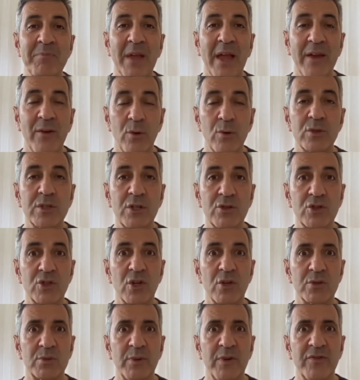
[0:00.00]
It also
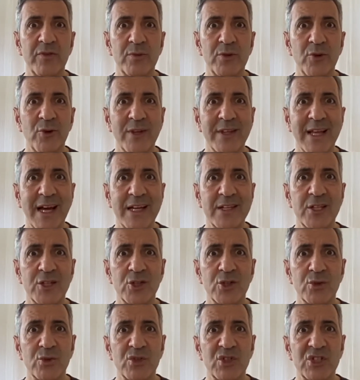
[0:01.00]
stops me from doing that
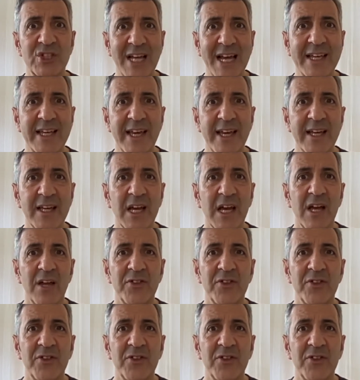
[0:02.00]
additional snacking